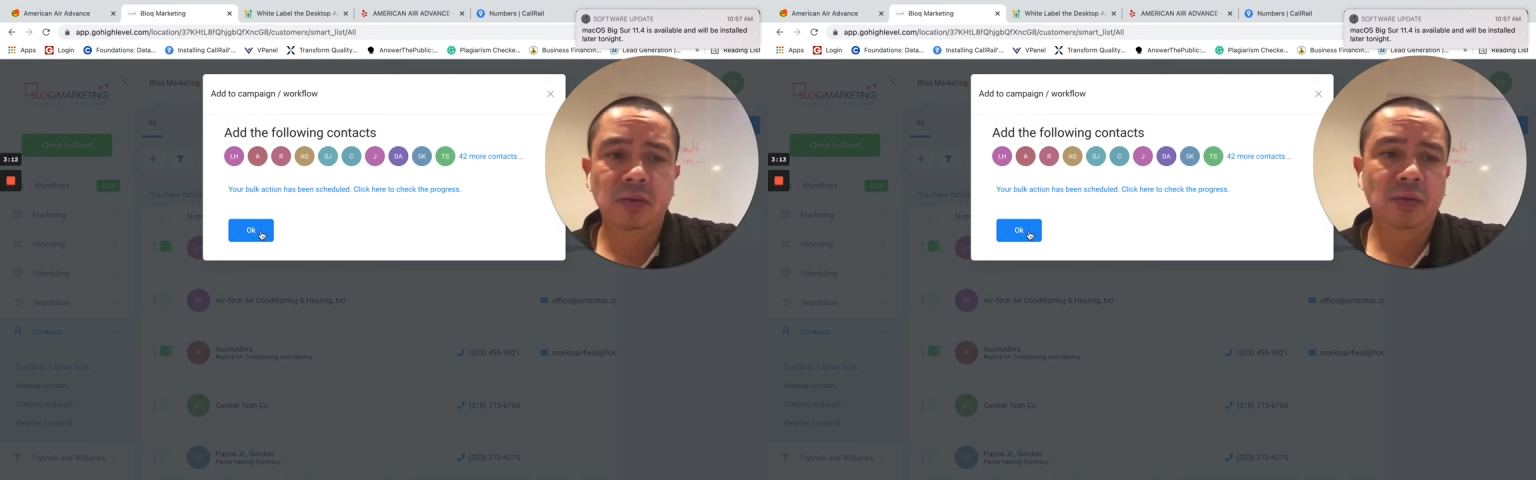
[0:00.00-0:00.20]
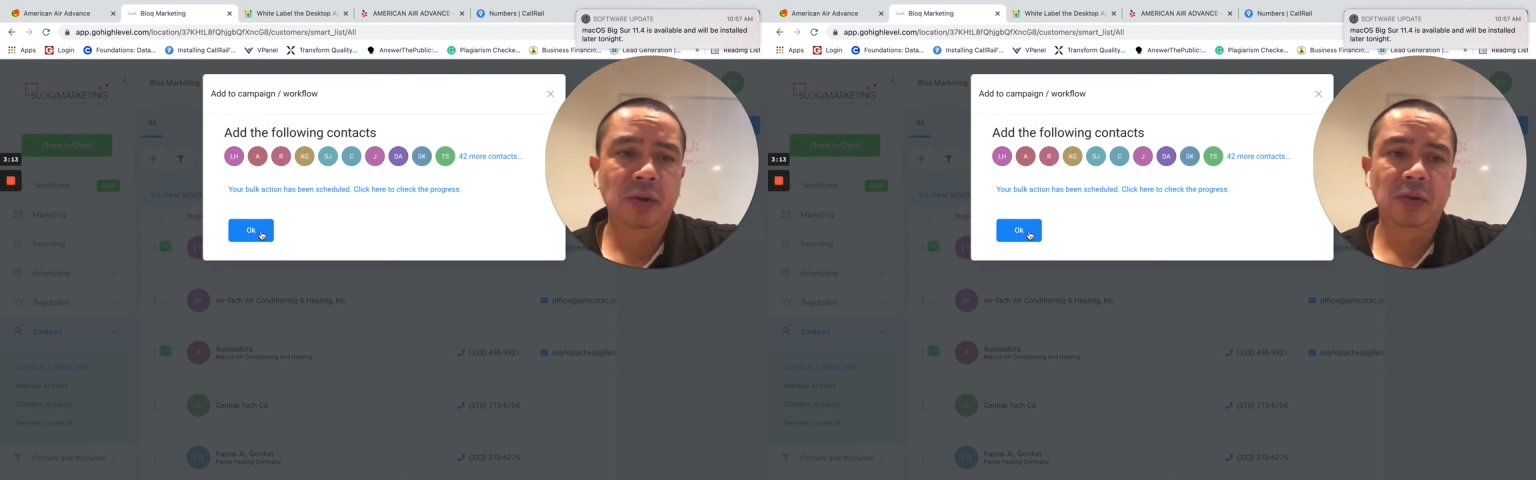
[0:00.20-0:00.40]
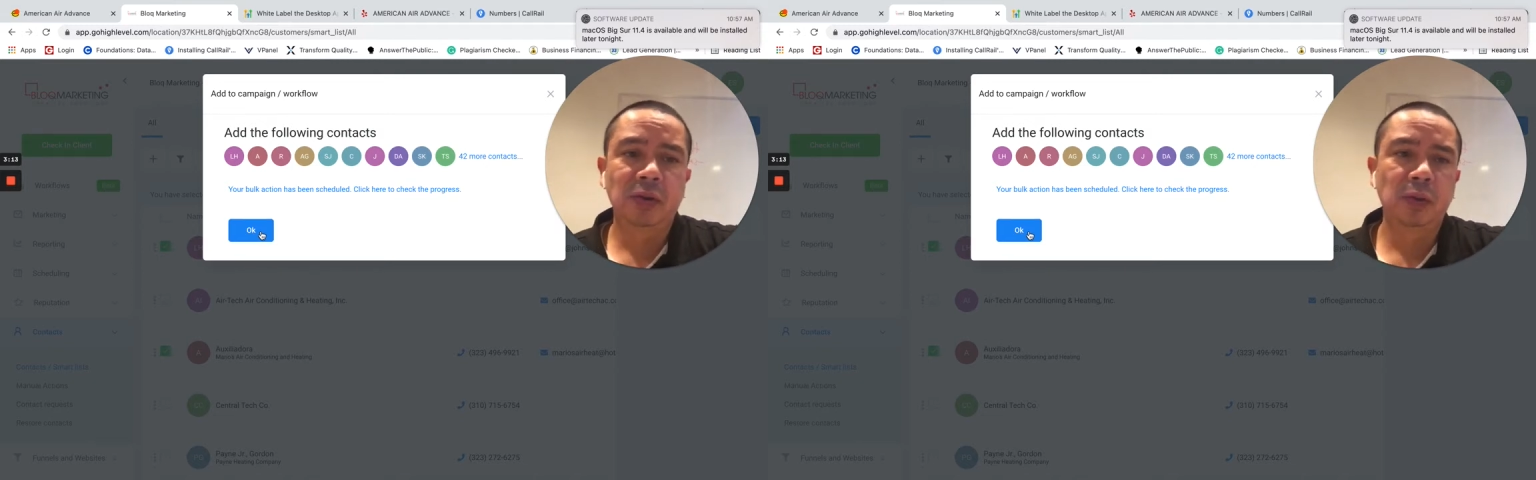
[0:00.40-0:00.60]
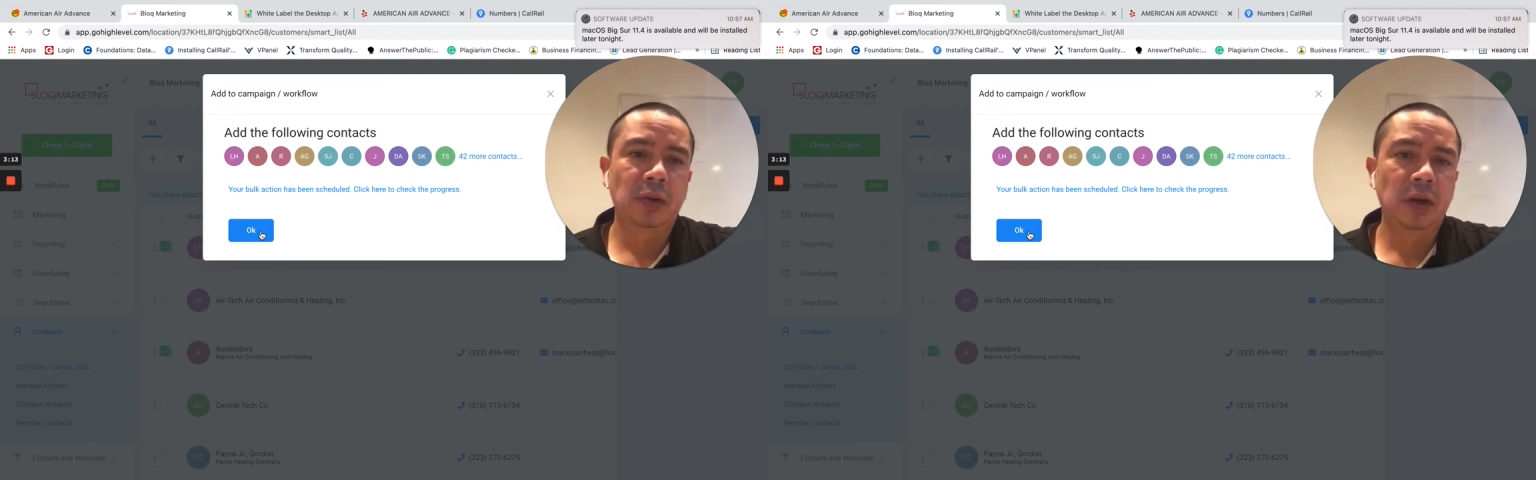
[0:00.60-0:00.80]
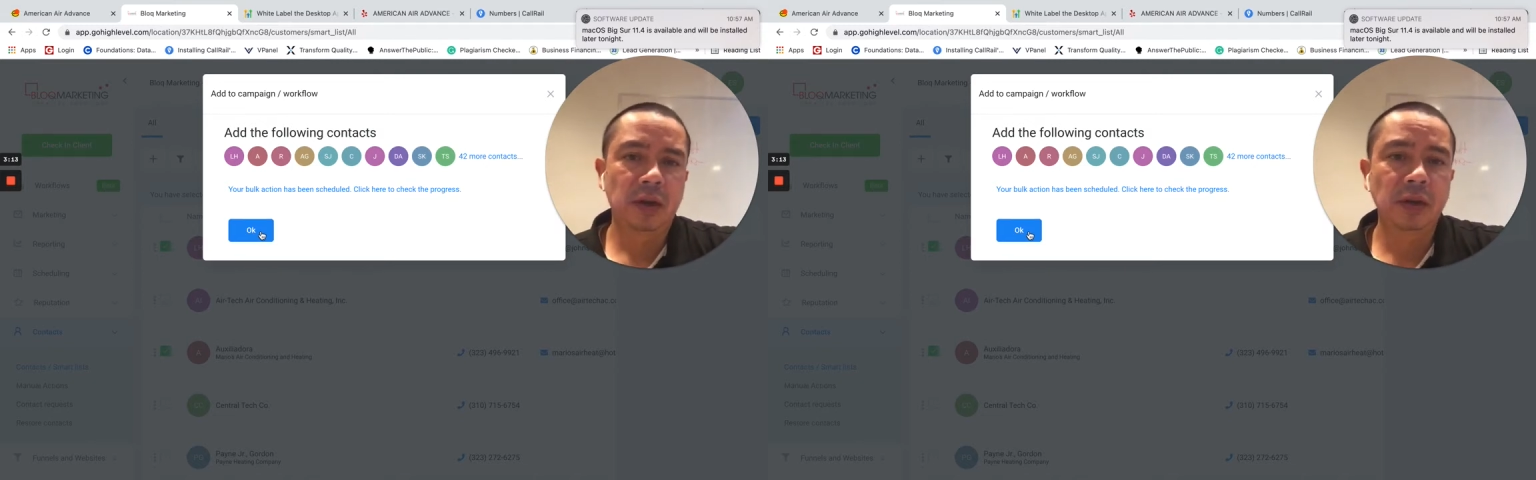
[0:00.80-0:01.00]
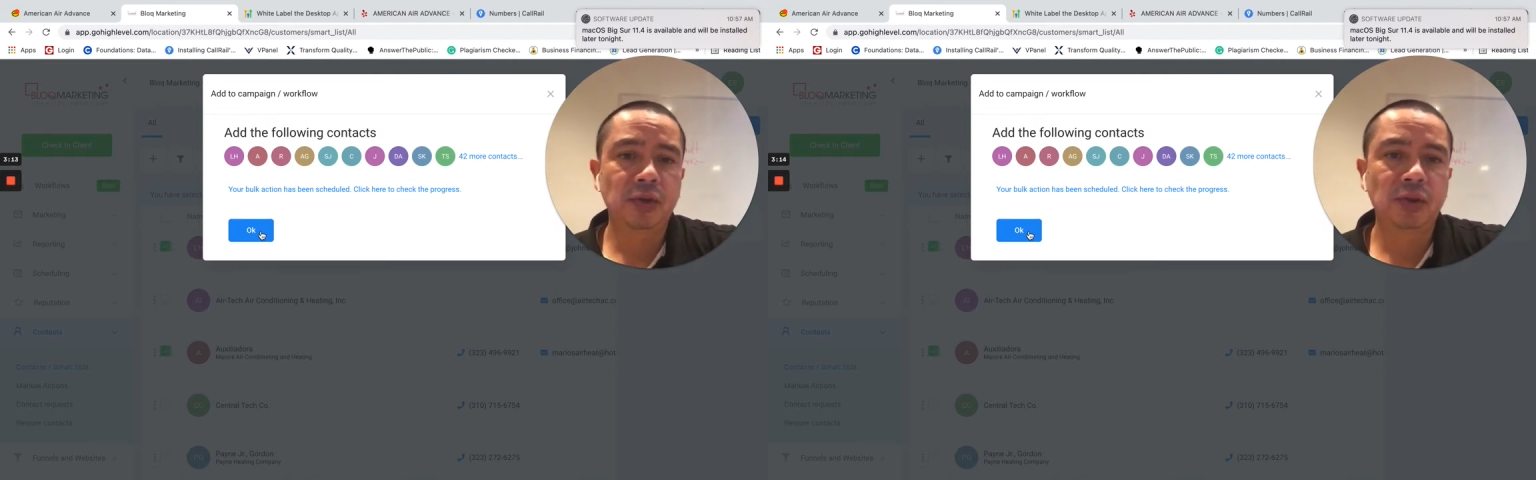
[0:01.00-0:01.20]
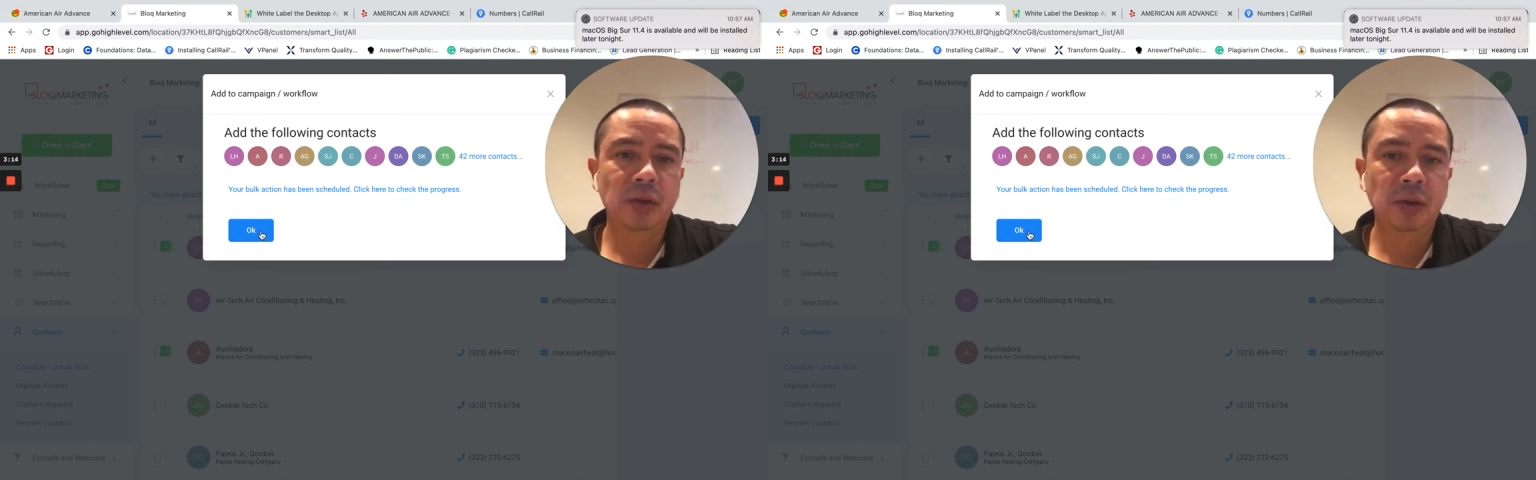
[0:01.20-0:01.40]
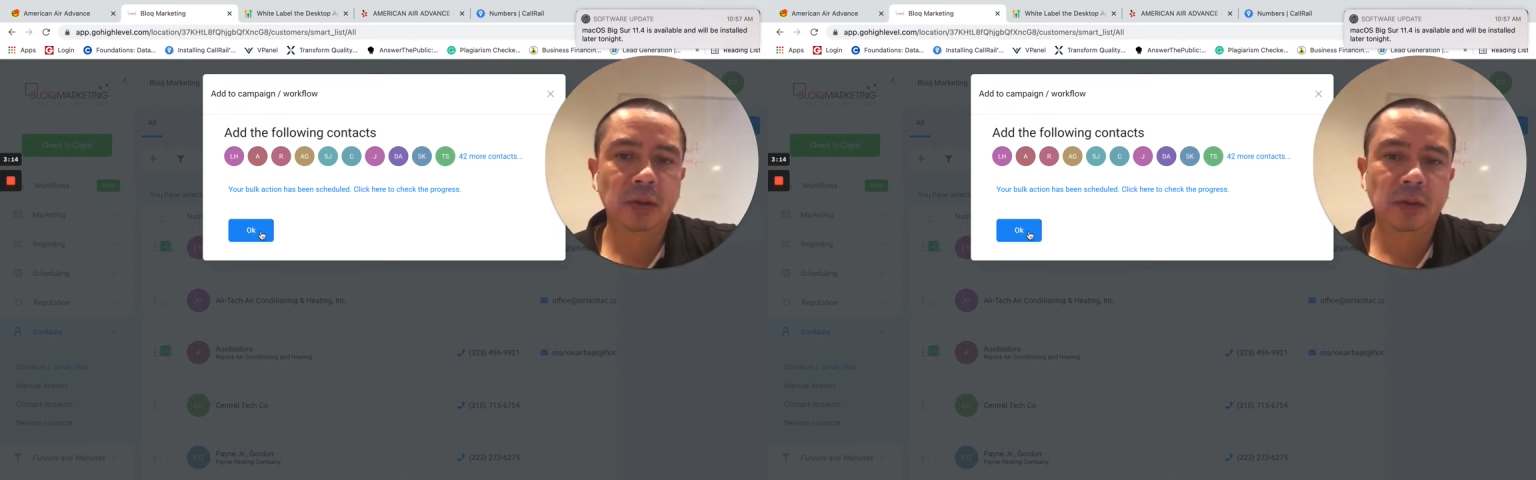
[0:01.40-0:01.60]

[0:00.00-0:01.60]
3 or 2 that are interested